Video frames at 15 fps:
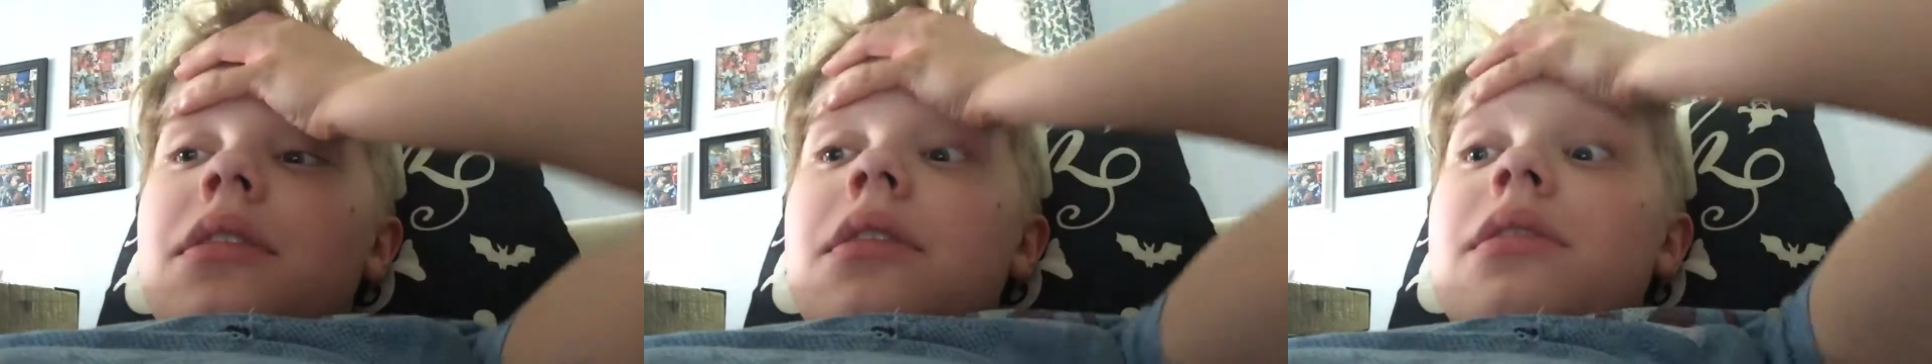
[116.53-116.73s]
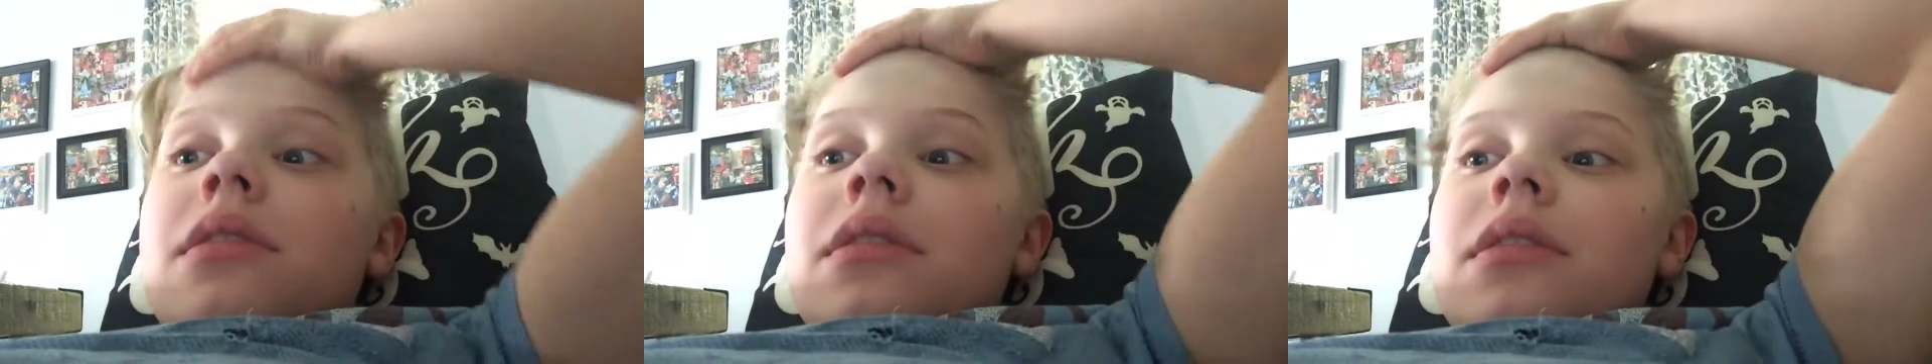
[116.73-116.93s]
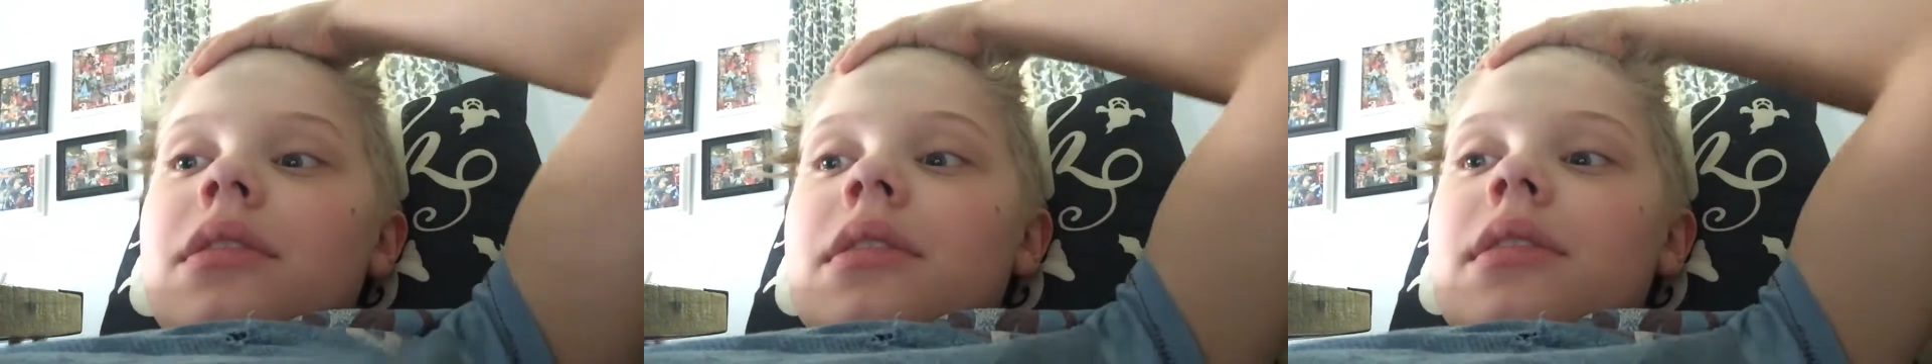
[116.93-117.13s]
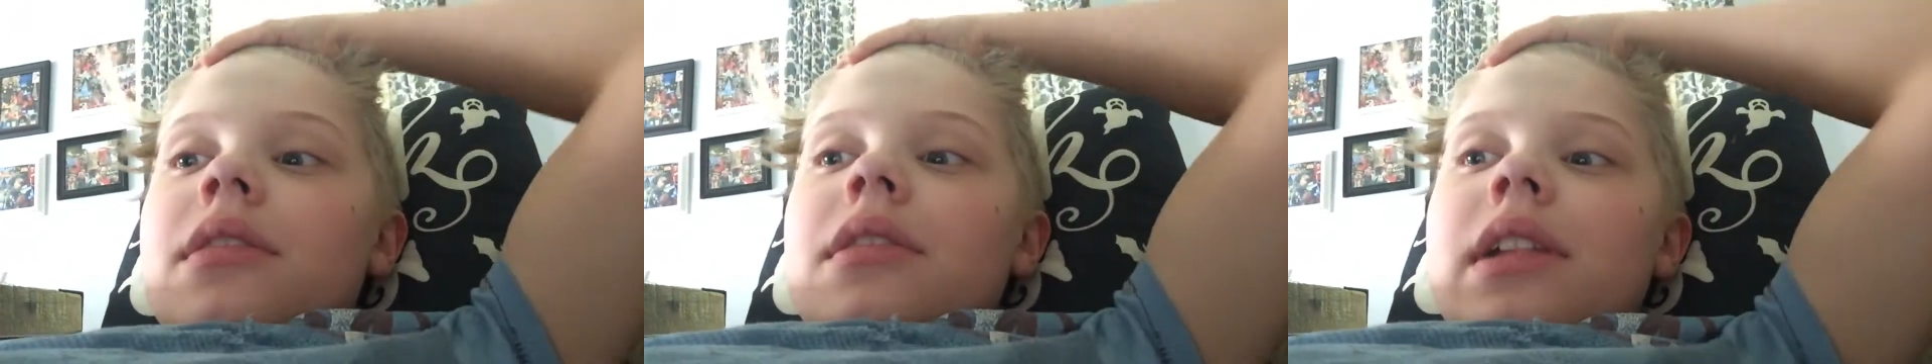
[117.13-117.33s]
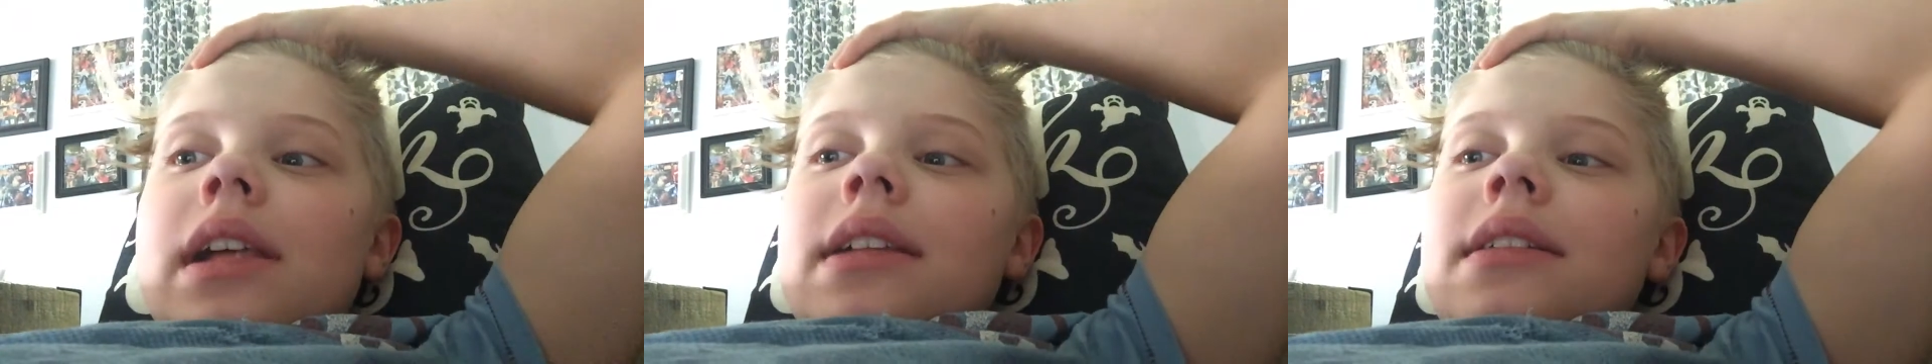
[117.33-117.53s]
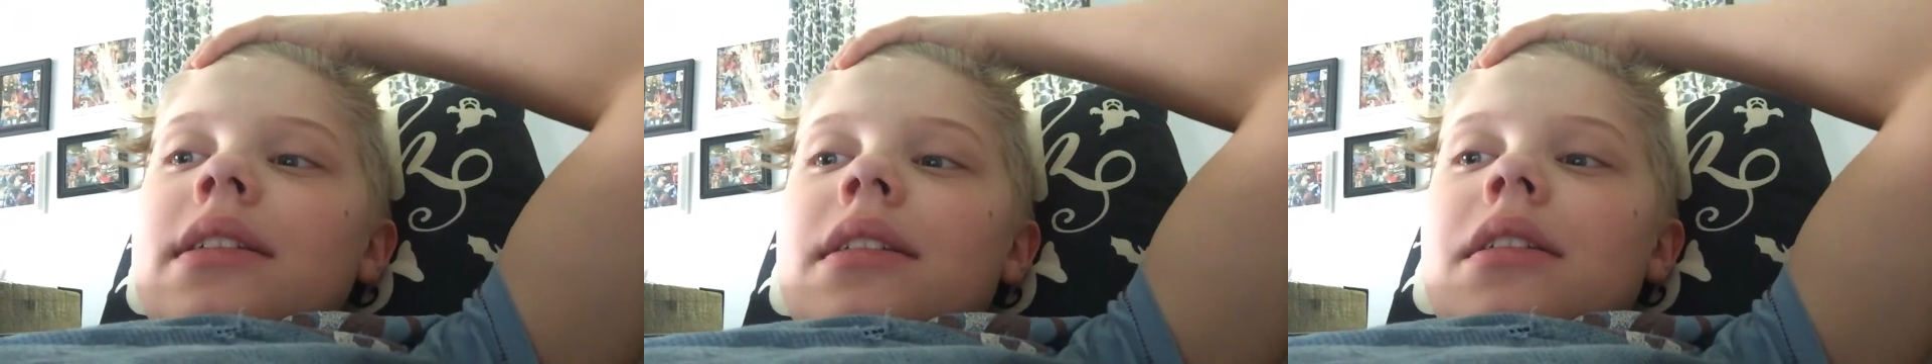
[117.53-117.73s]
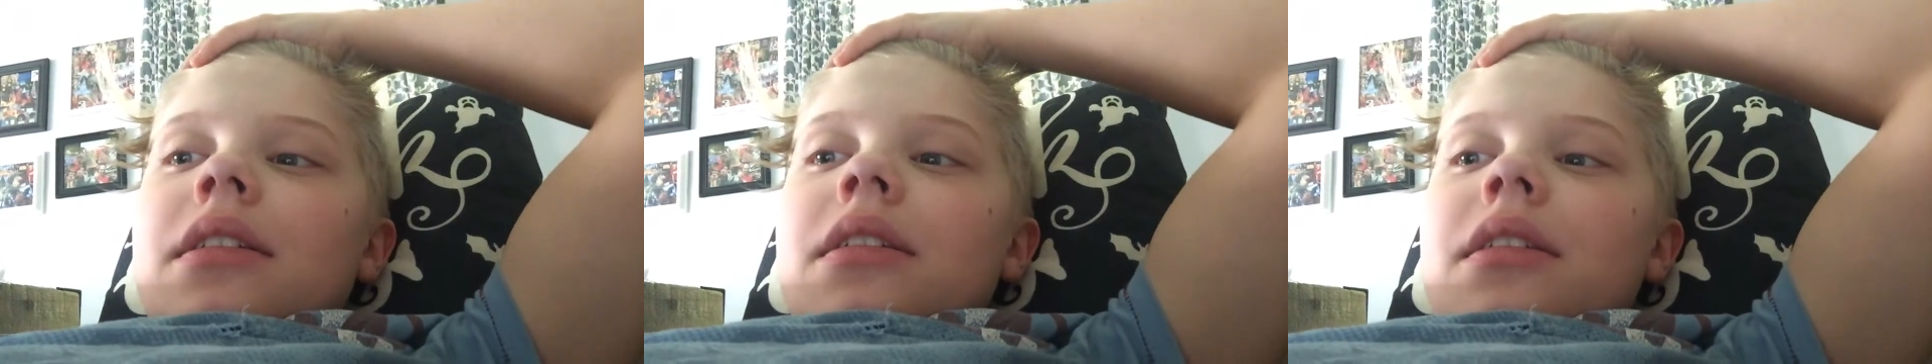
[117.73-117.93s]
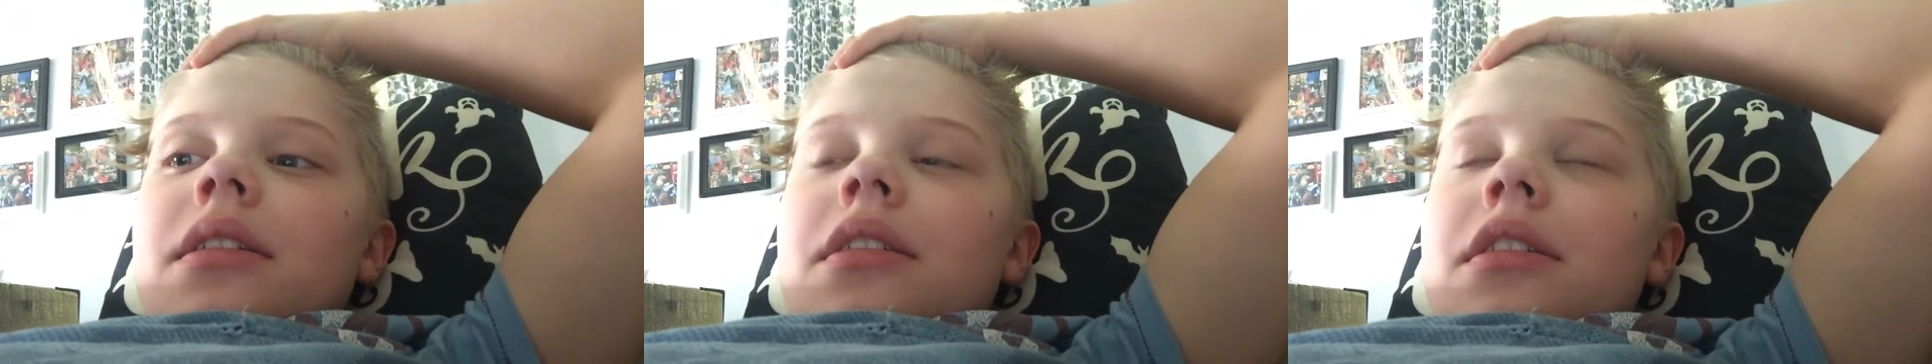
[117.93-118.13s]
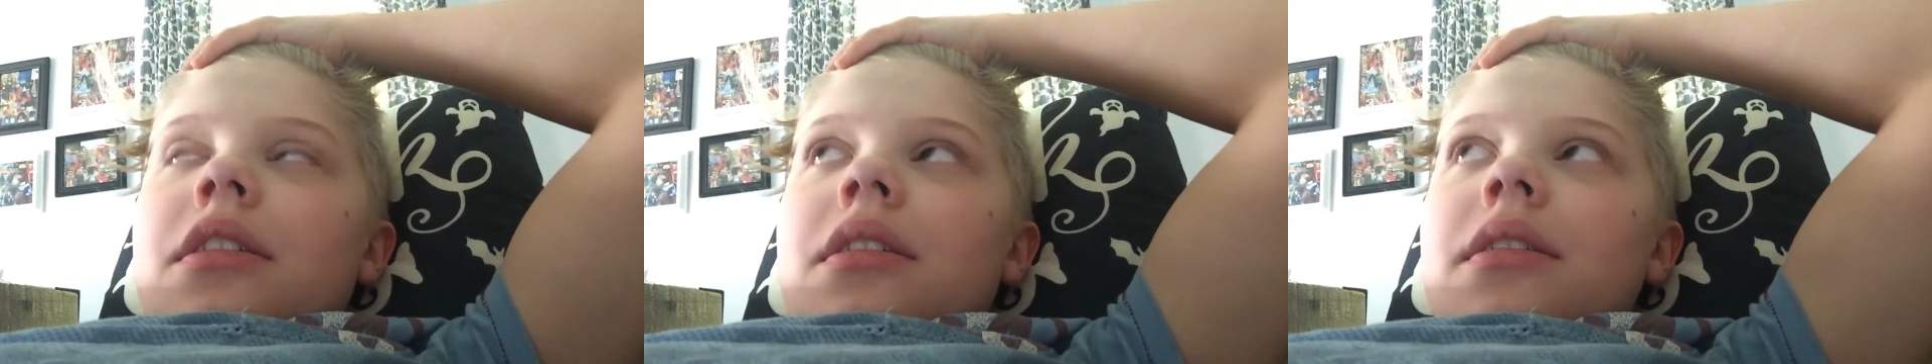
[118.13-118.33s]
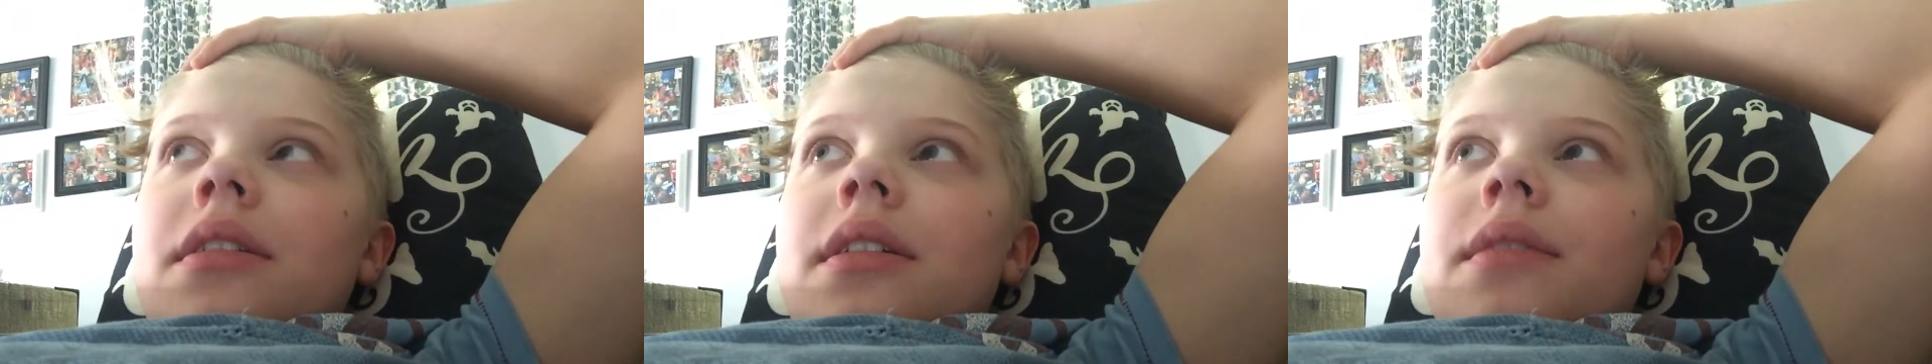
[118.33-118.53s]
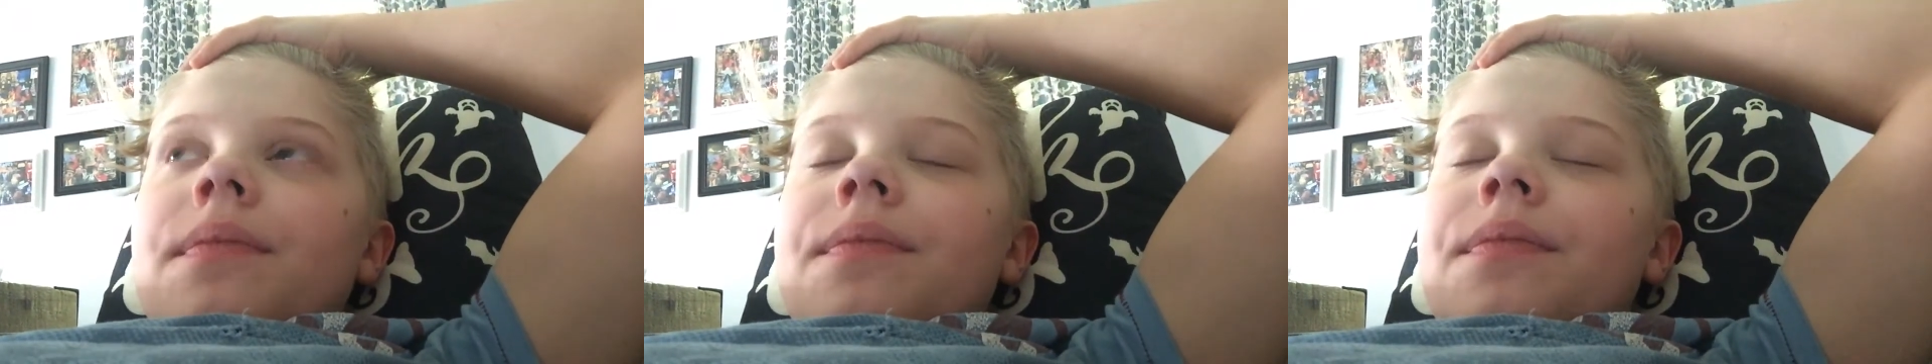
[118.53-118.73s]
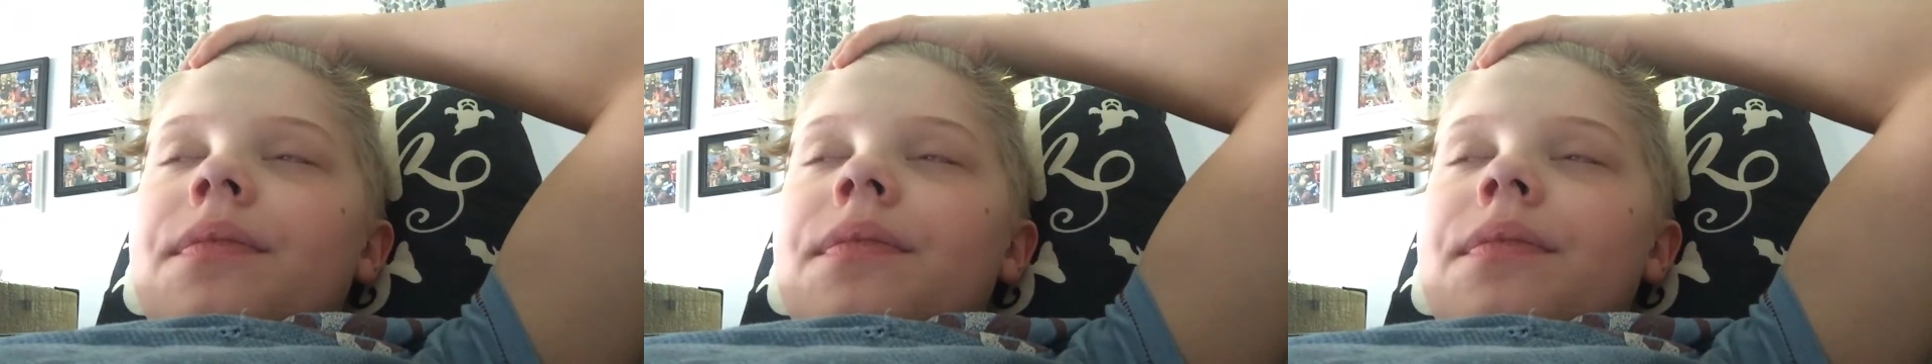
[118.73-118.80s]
one prayer. Okay,